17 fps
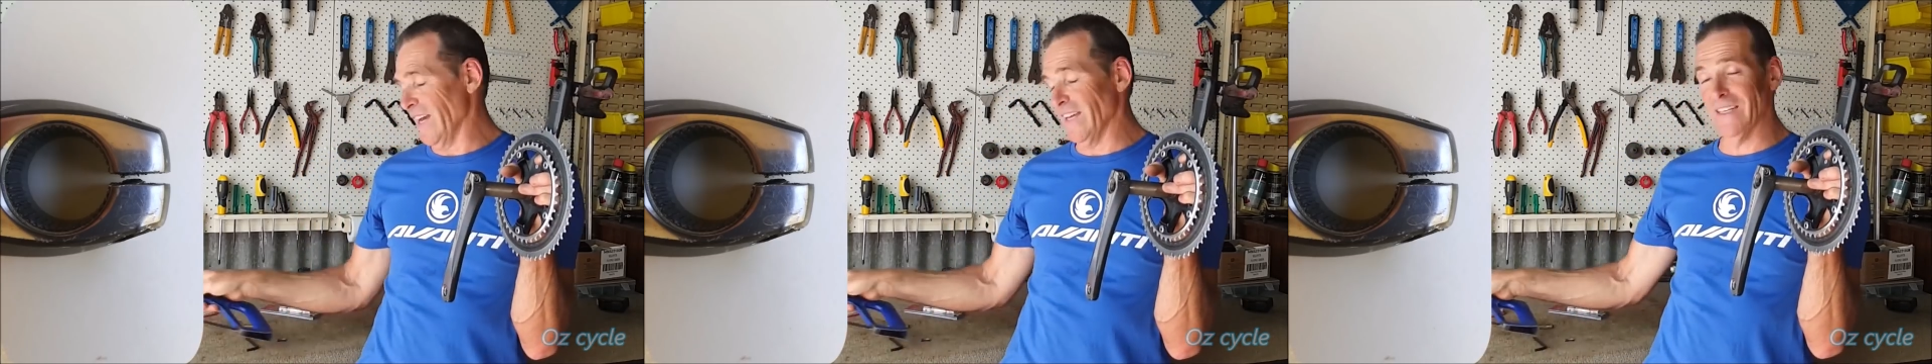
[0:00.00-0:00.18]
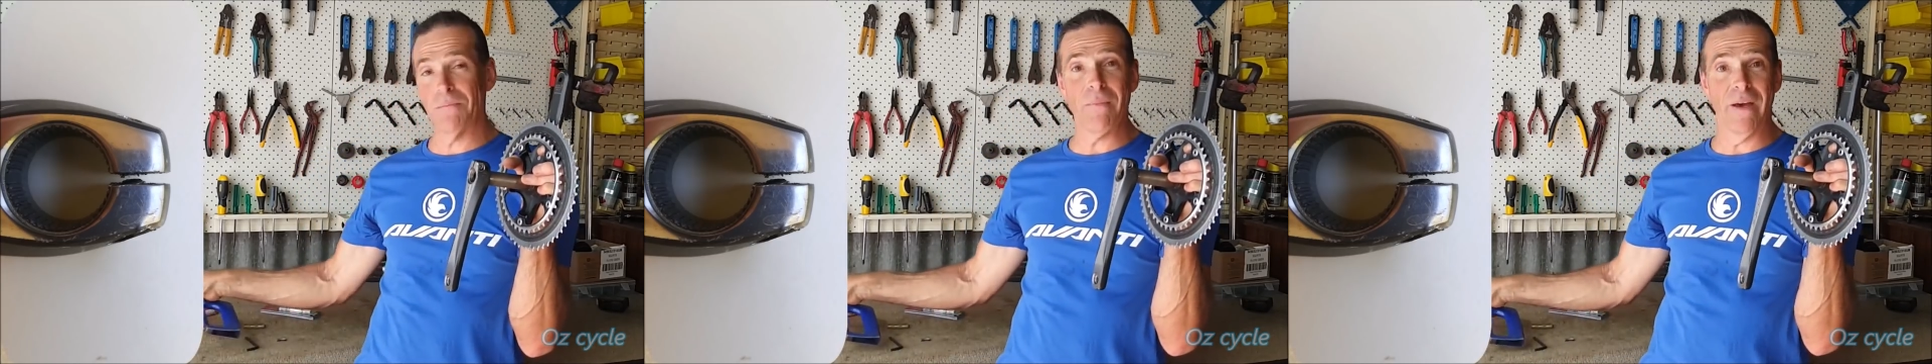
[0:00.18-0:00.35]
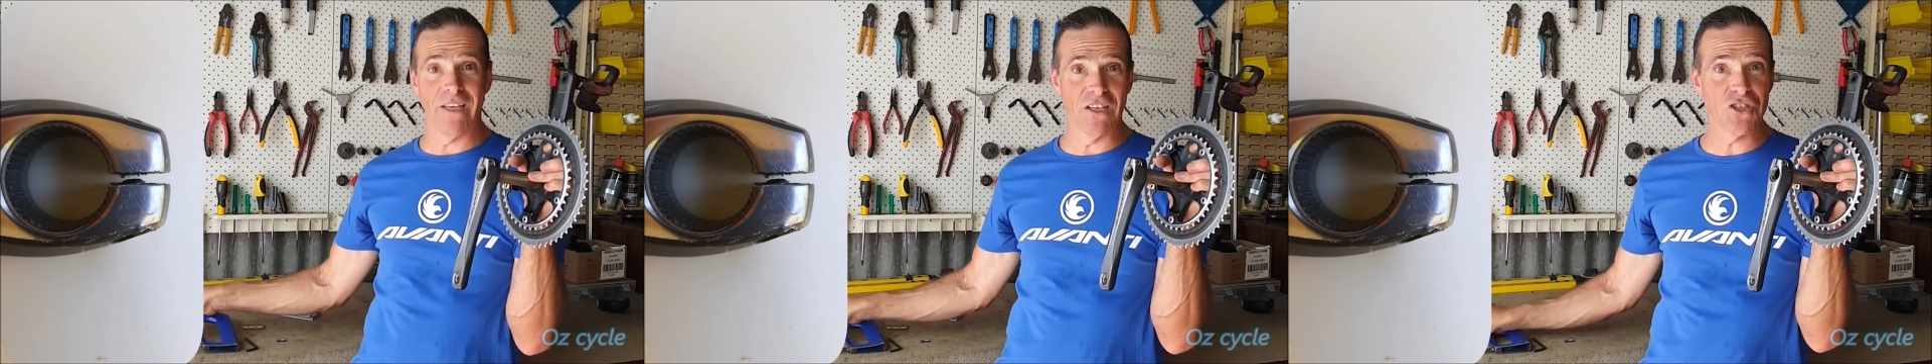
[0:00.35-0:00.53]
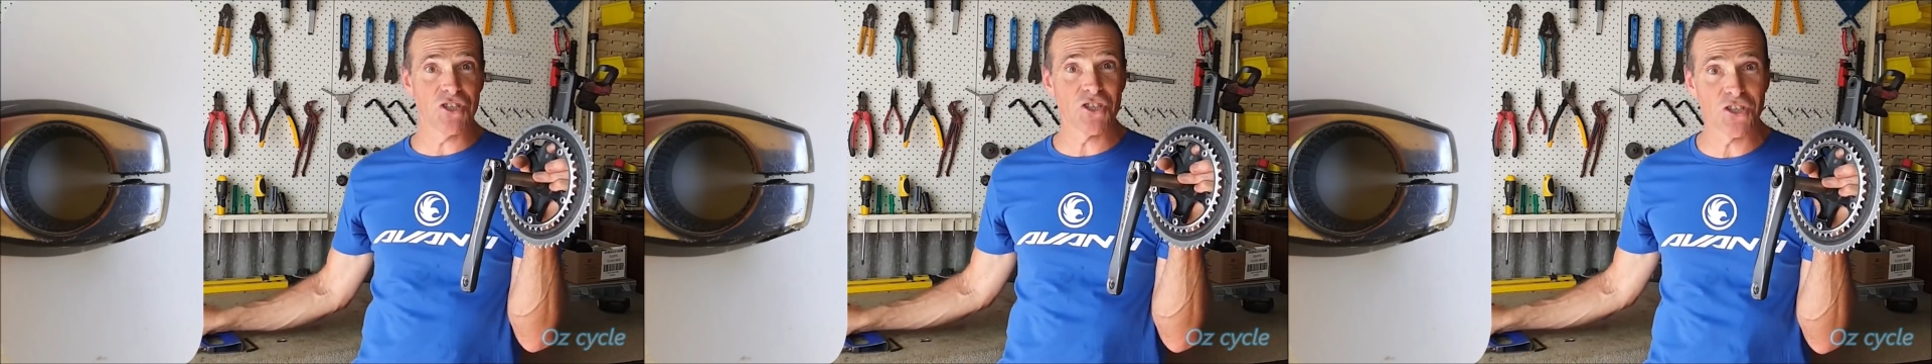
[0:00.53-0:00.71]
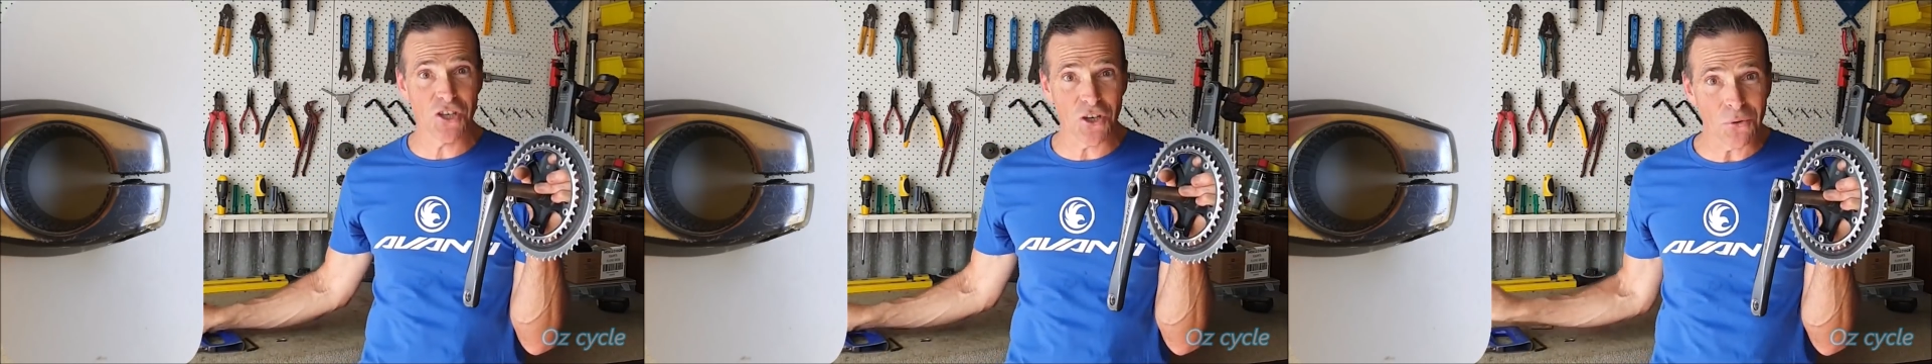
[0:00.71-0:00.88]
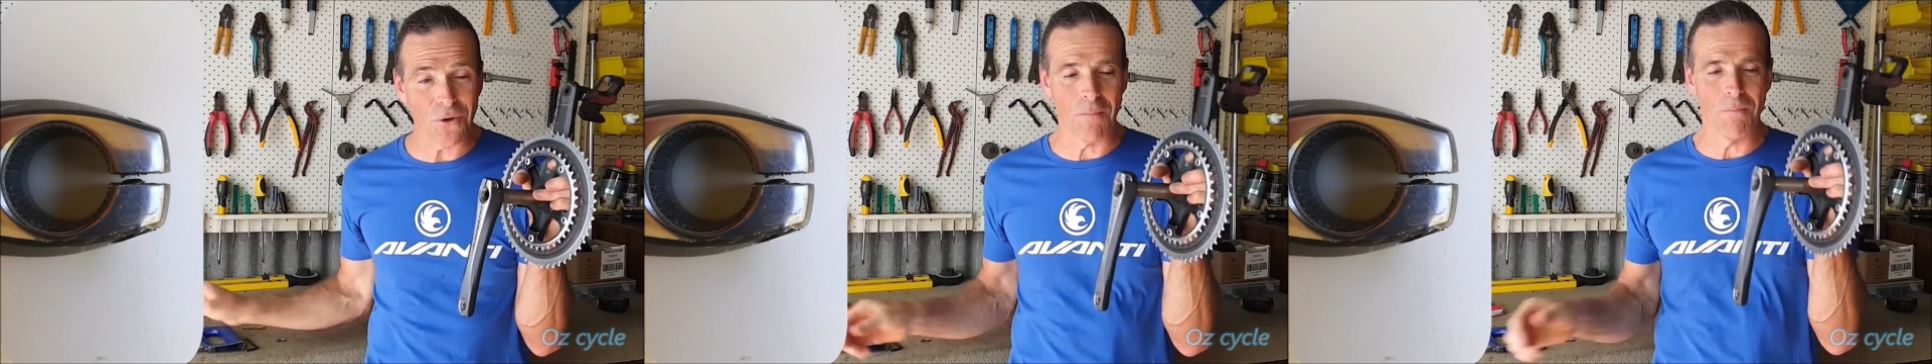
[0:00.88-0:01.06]
and he managed to
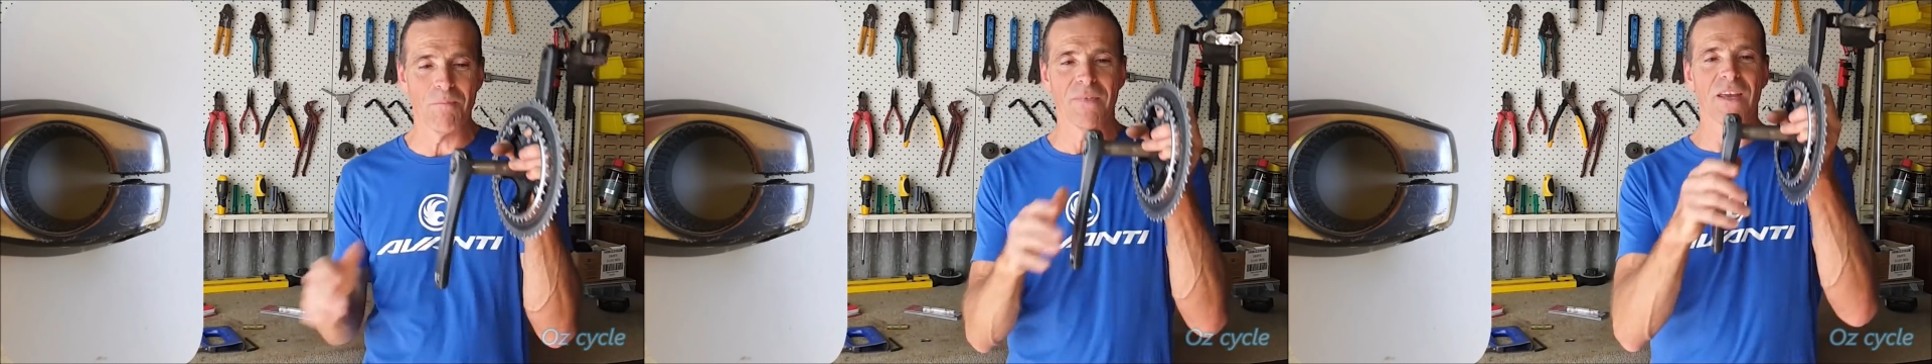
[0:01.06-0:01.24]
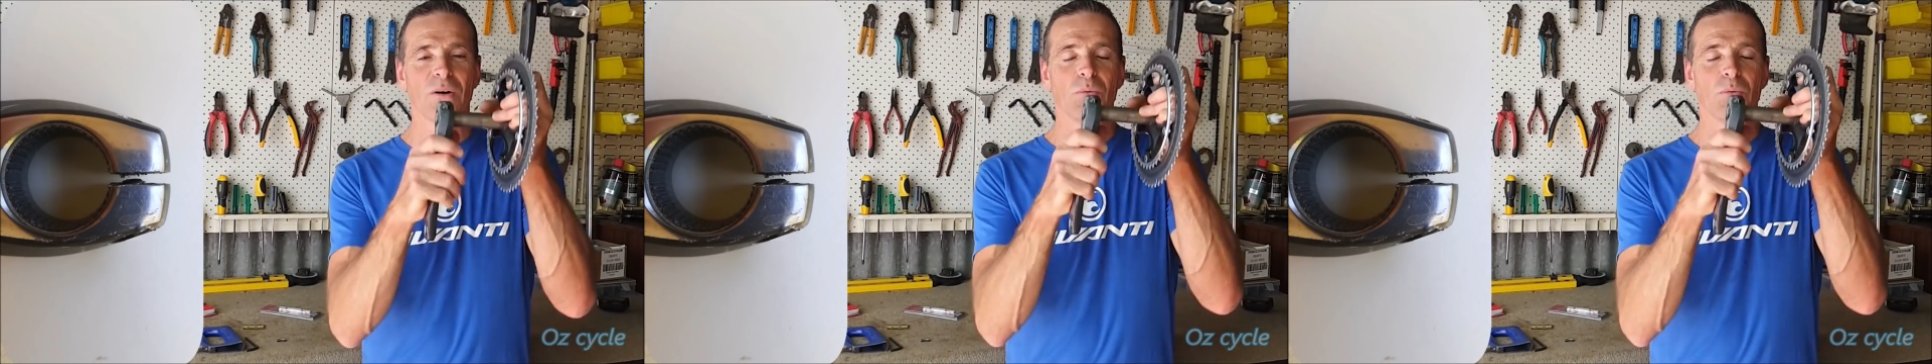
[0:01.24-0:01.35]
do it,